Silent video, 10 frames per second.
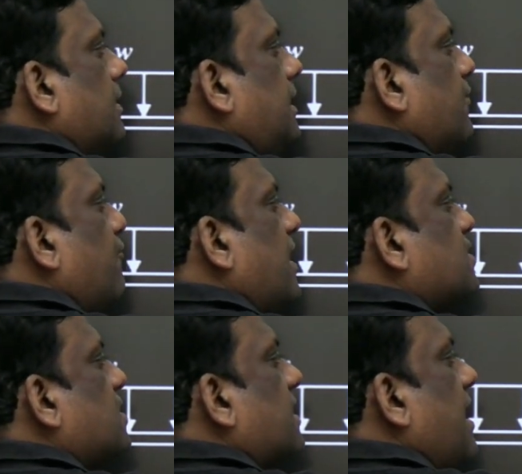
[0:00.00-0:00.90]

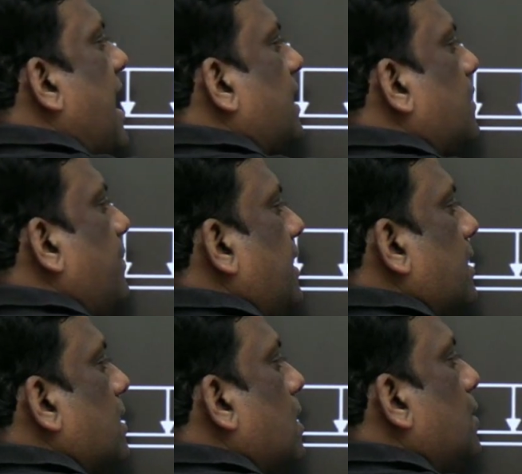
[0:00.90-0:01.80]
deflection at
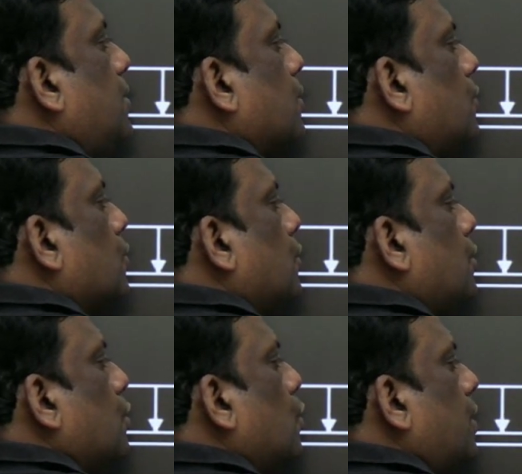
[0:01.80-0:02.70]
B due to
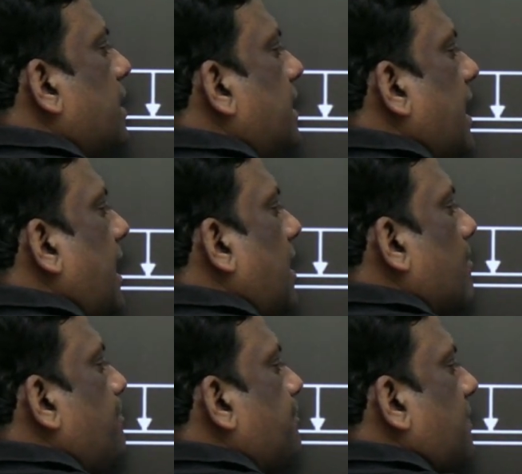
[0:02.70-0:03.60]
UDL,
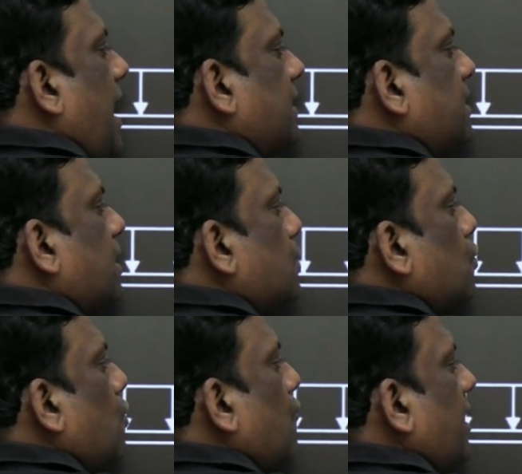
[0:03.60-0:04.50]
I think you
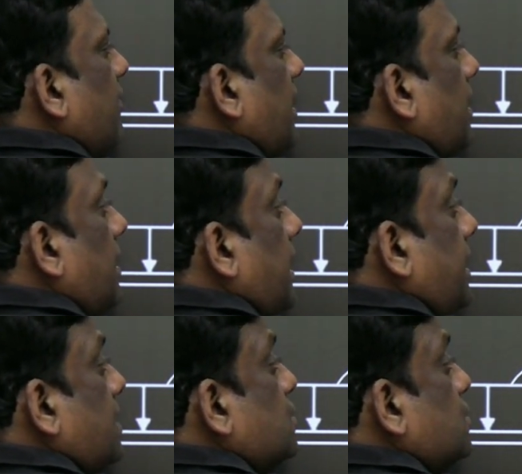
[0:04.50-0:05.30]
know very well, it is